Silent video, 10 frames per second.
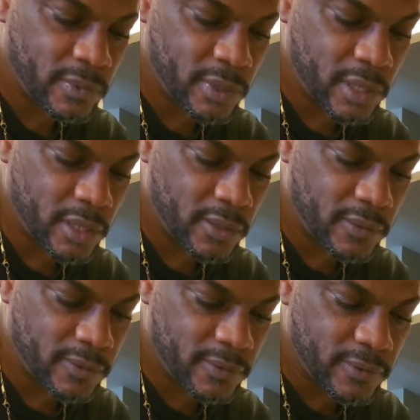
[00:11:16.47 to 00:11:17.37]
yeah,
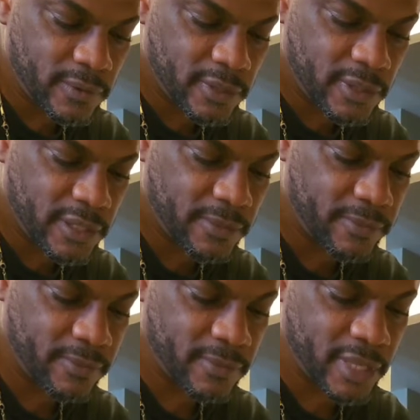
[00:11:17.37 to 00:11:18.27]
so see that?
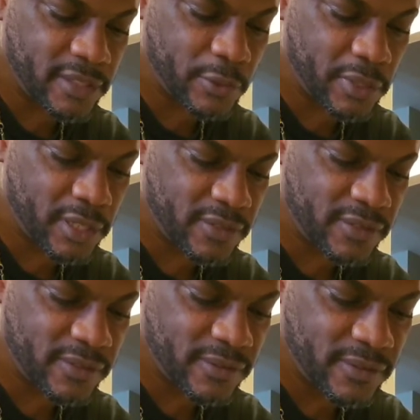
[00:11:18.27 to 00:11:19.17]
That's how it
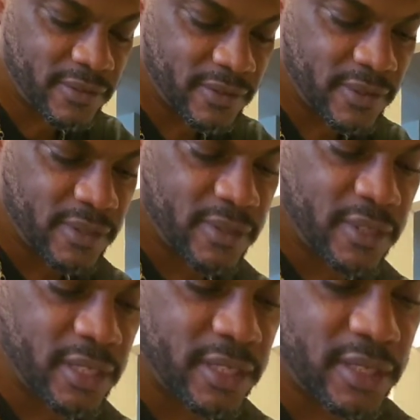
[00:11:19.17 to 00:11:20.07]
is.
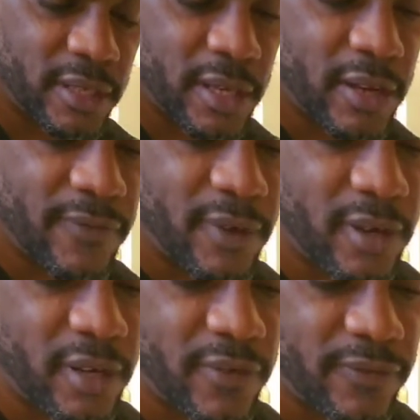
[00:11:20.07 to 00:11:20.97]
Getting off
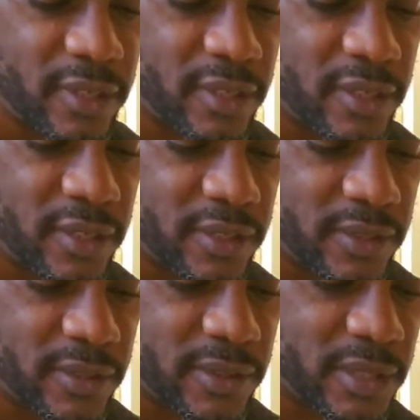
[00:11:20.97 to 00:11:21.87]
all of the
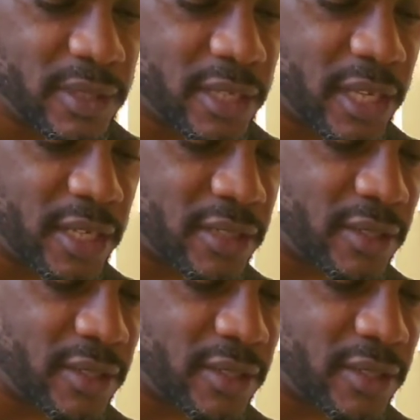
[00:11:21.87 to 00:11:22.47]
things that I need to